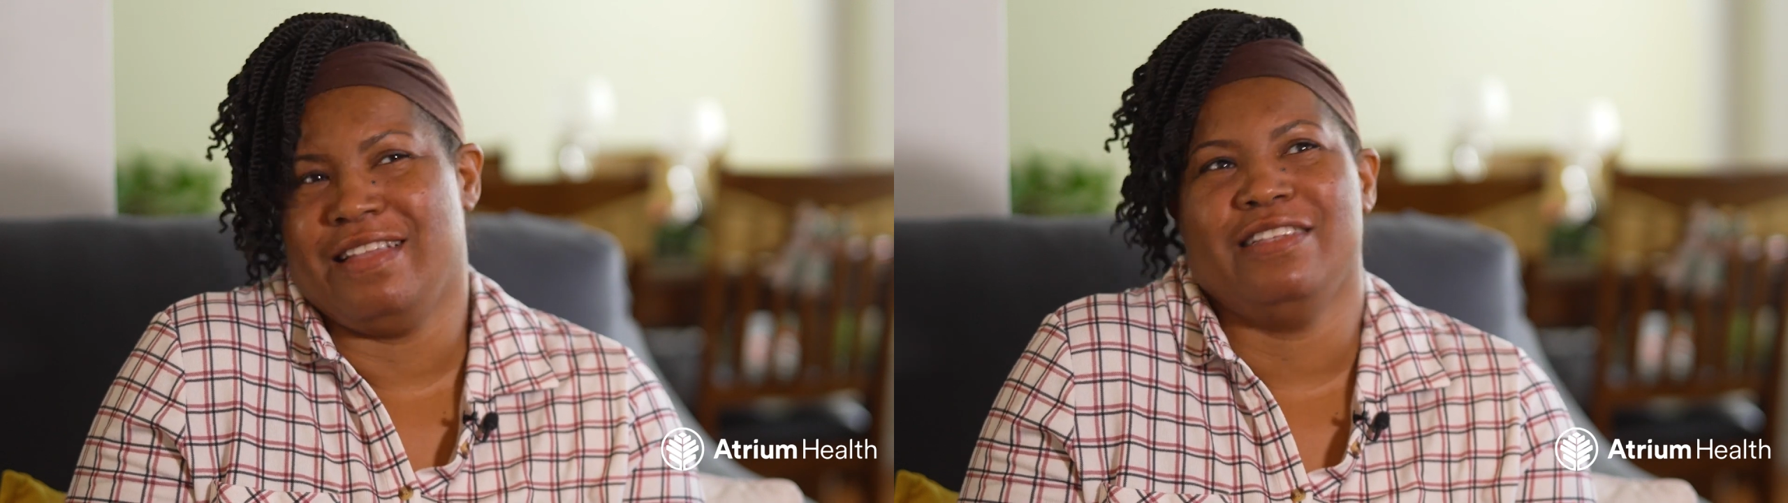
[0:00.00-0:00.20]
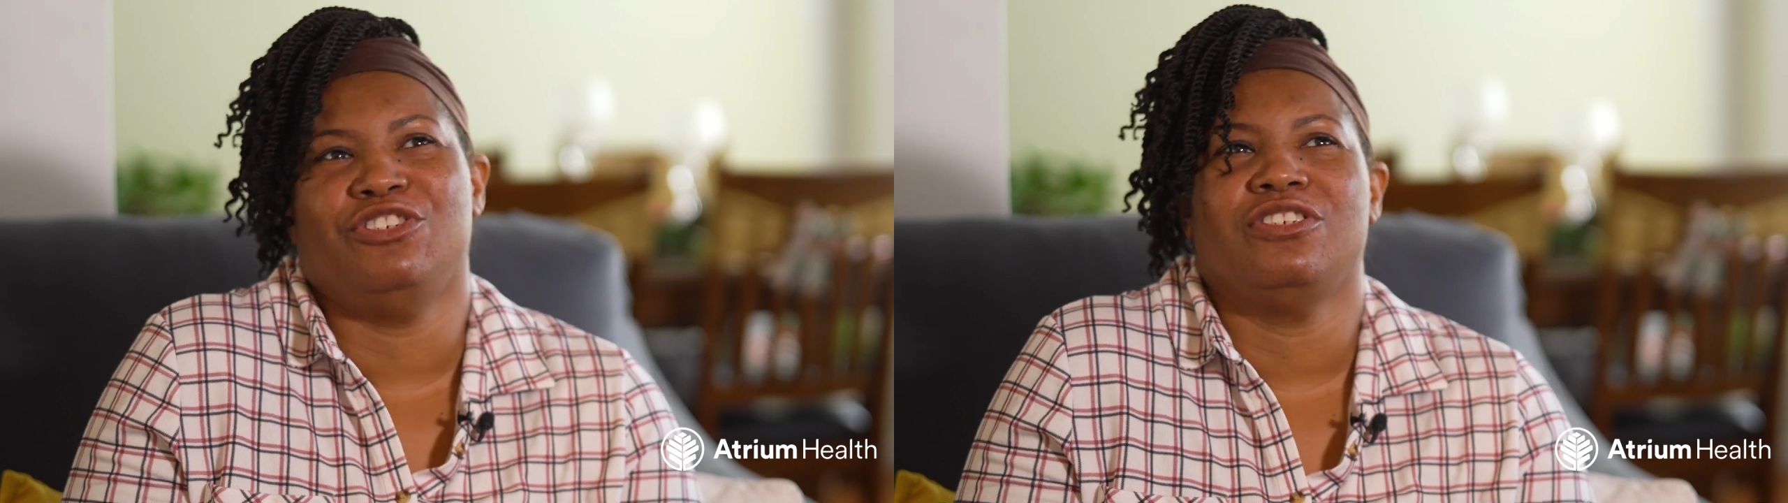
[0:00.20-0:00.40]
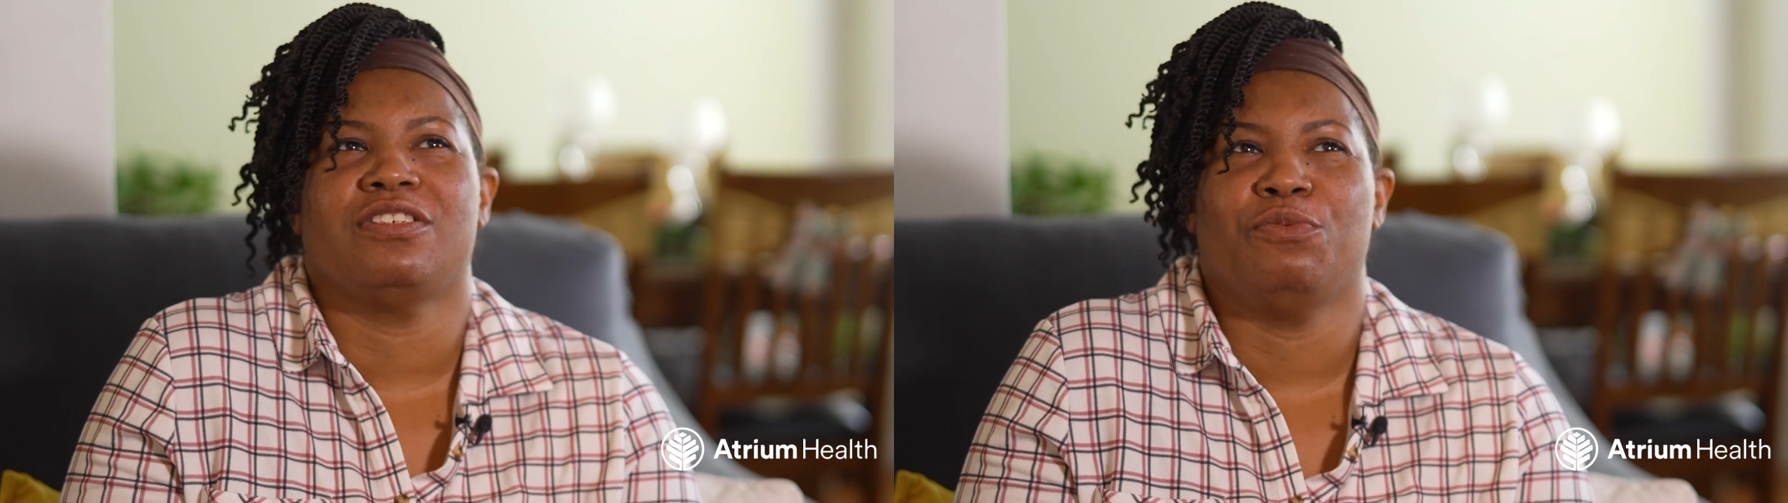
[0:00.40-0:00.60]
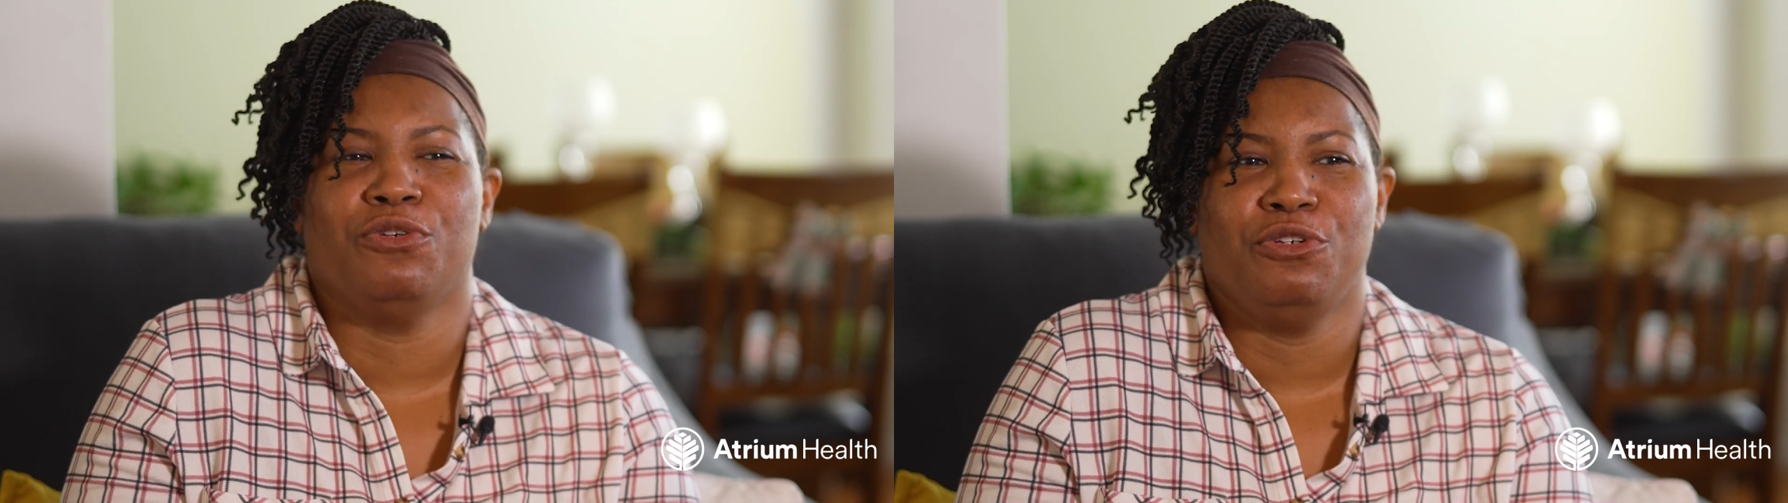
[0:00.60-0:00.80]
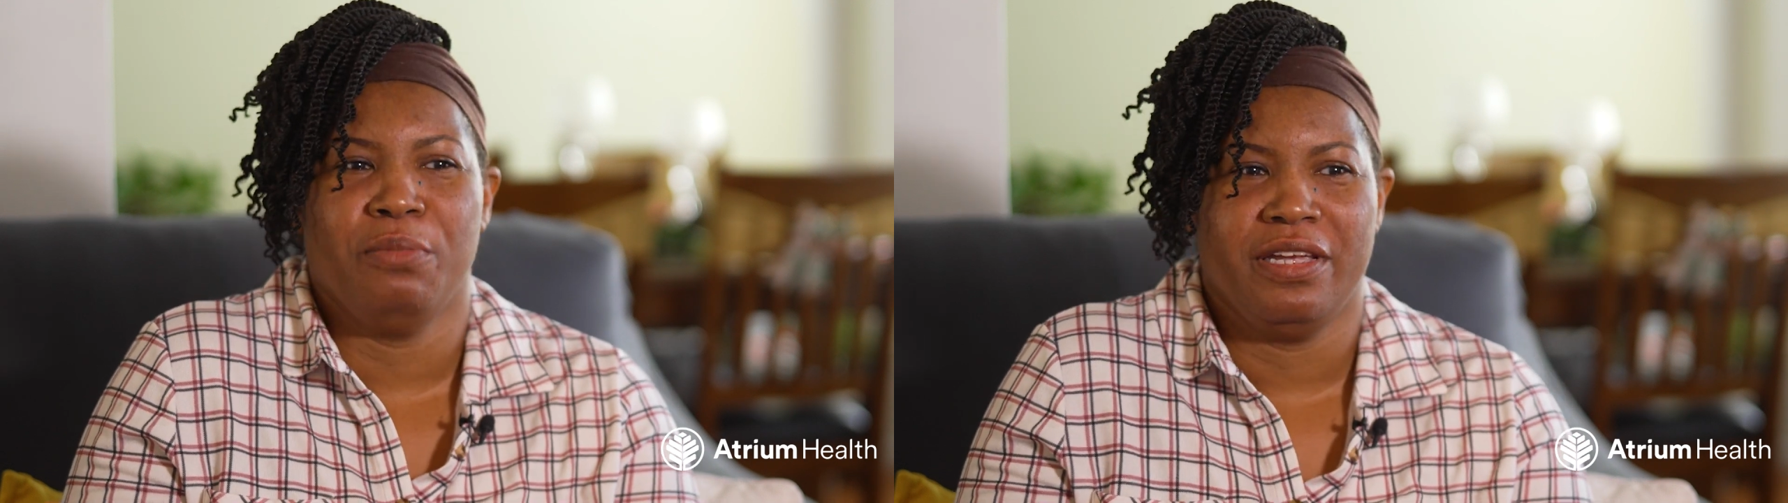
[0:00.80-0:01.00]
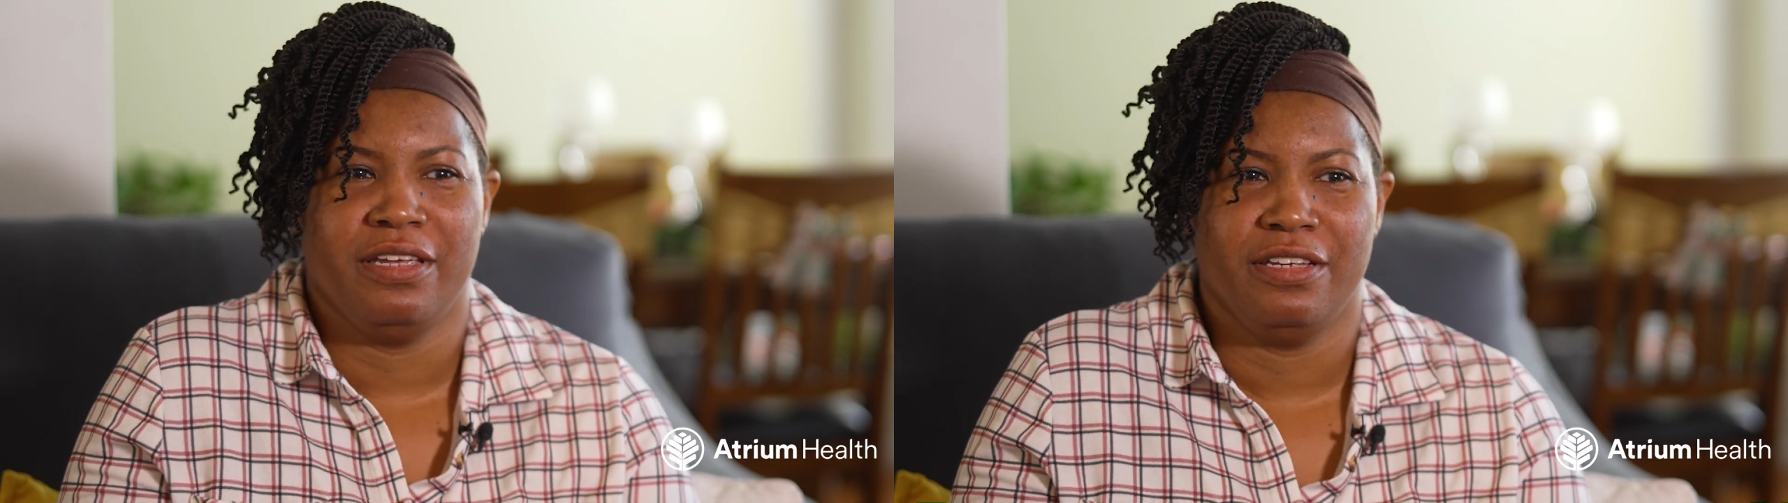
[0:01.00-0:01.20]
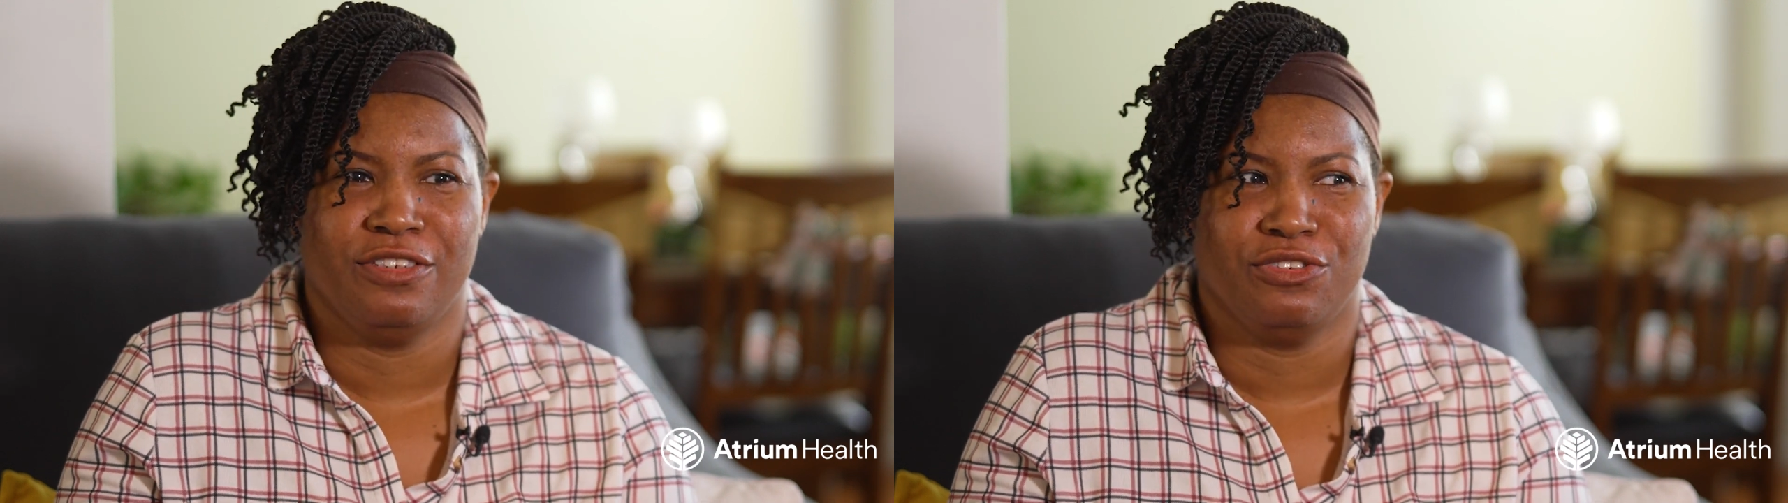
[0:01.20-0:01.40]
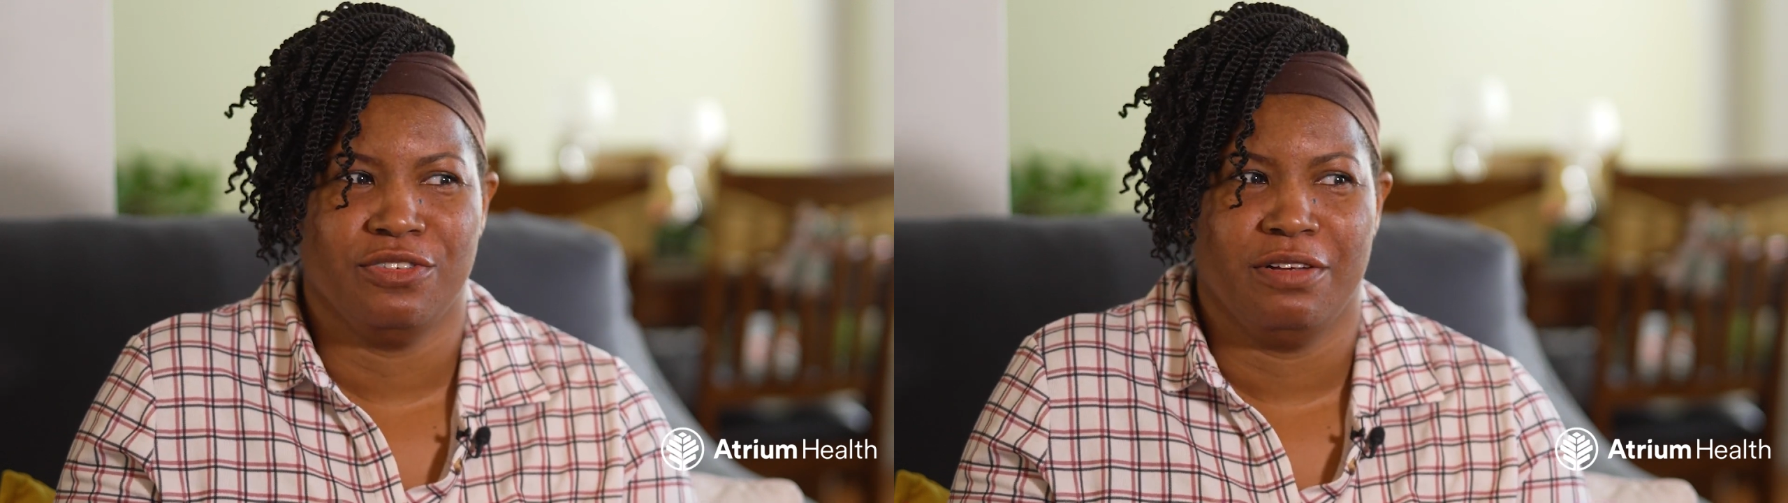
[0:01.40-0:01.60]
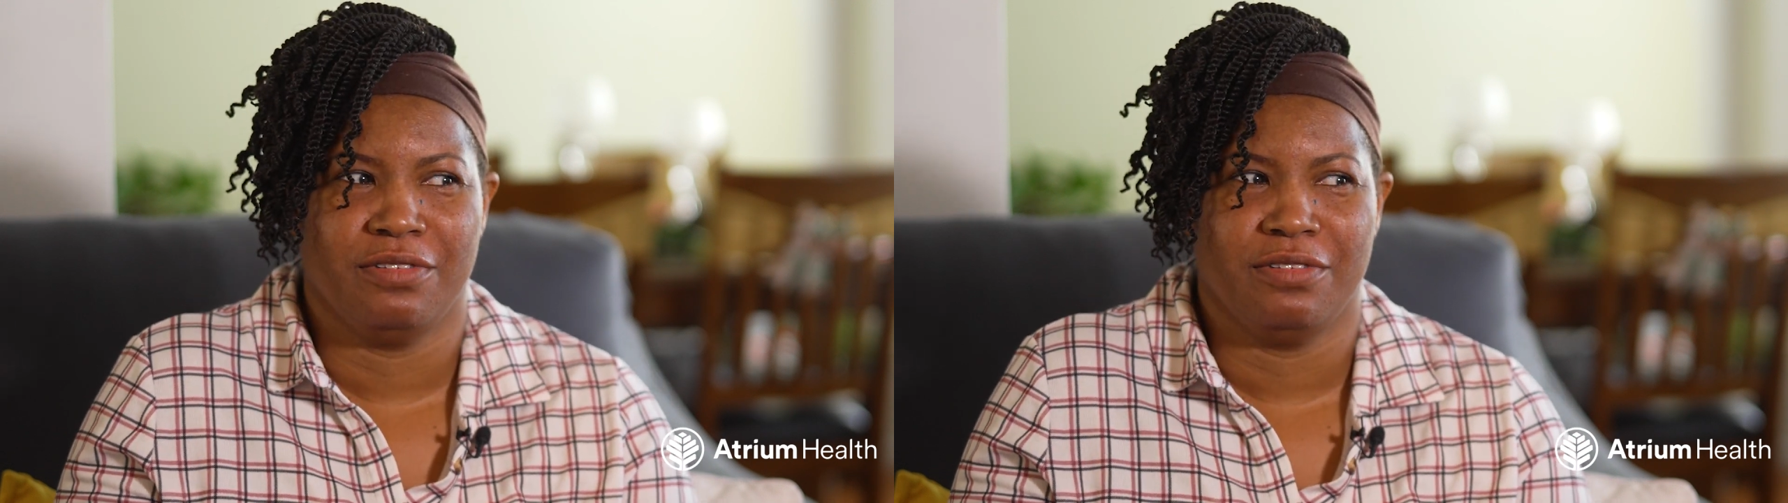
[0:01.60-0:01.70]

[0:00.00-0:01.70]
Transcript: And then she said, well, you're making history.